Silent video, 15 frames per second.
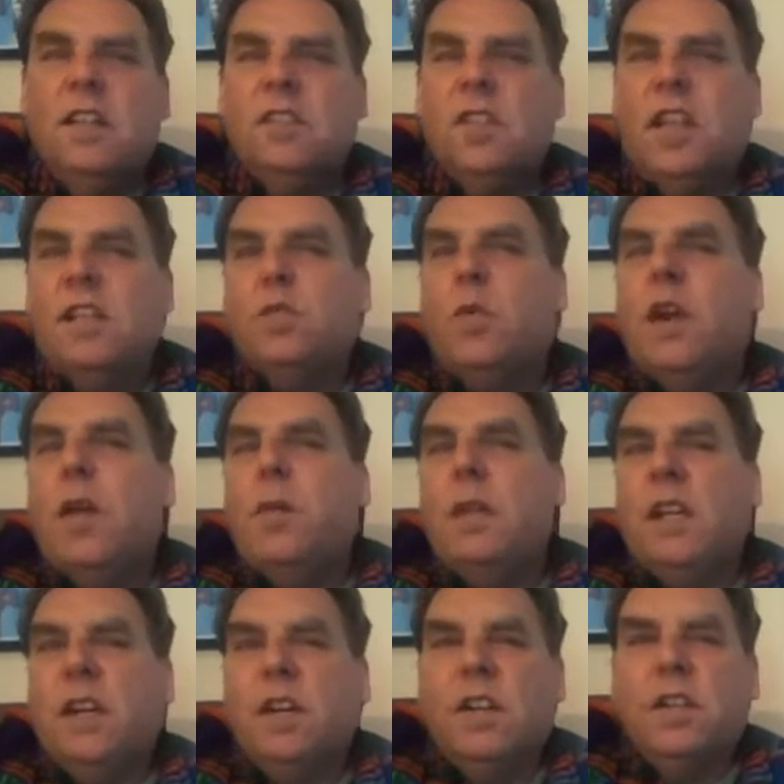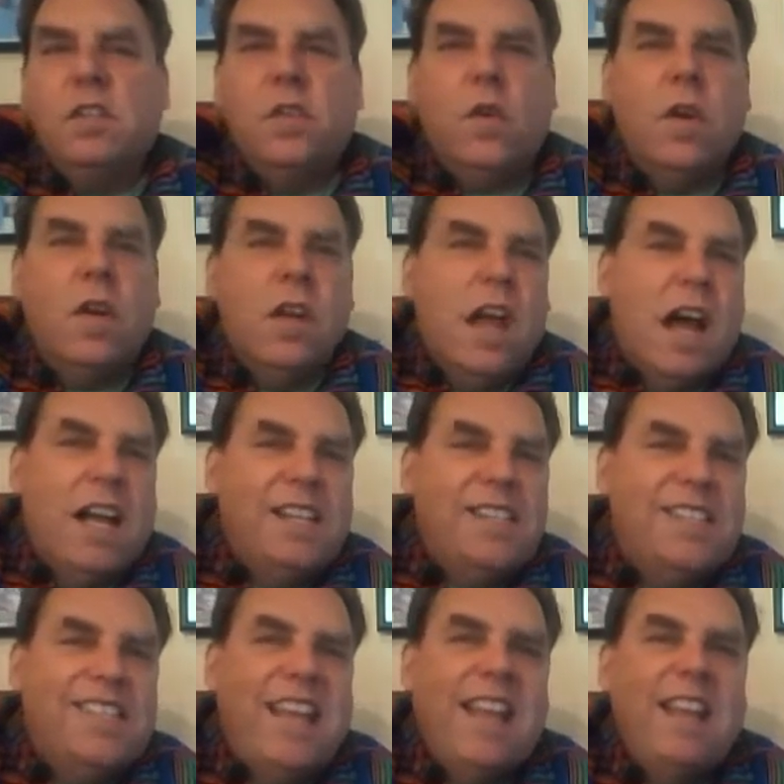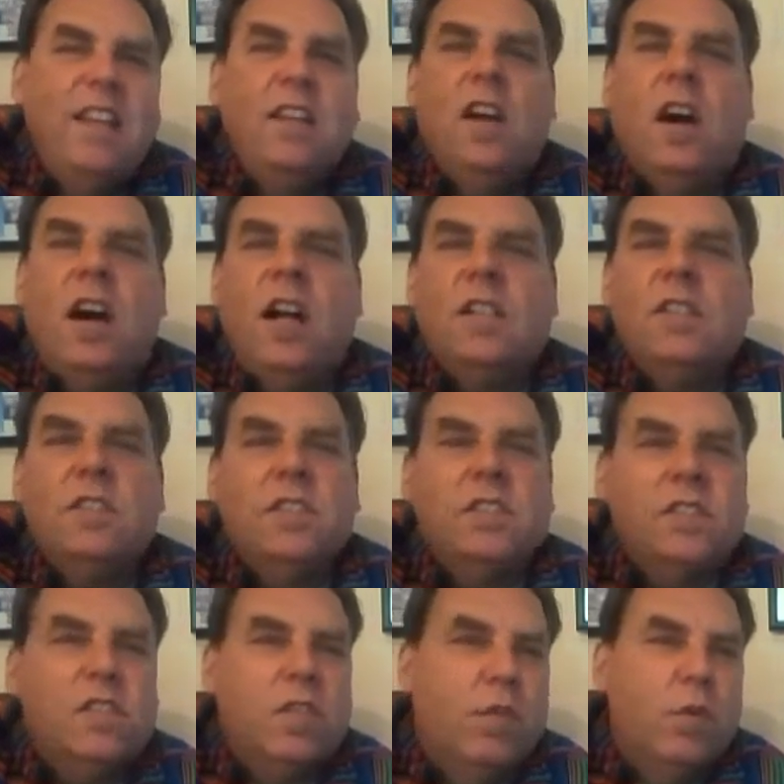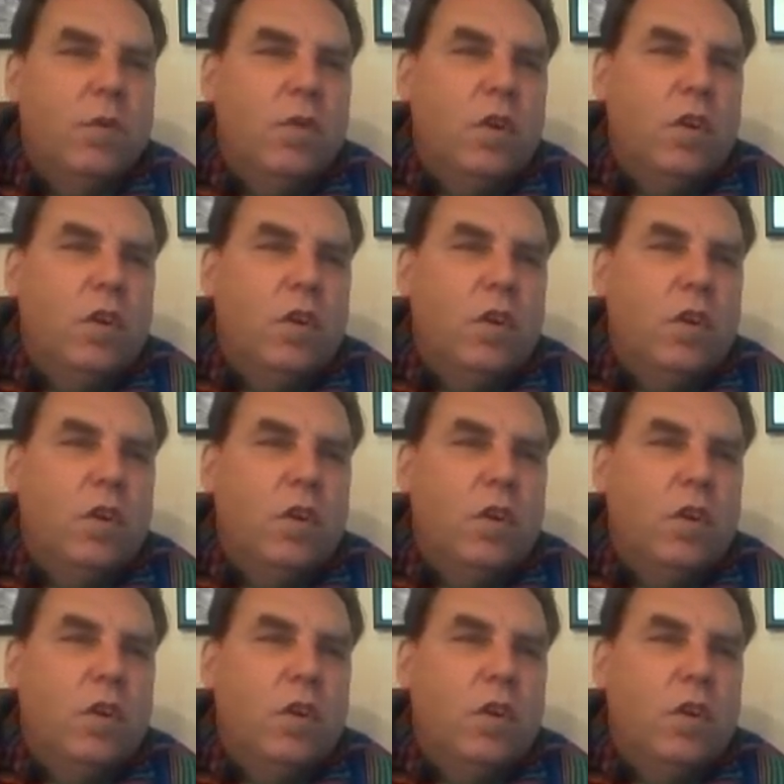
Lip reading: So that's what I'm here to do. I ascend in consciousness through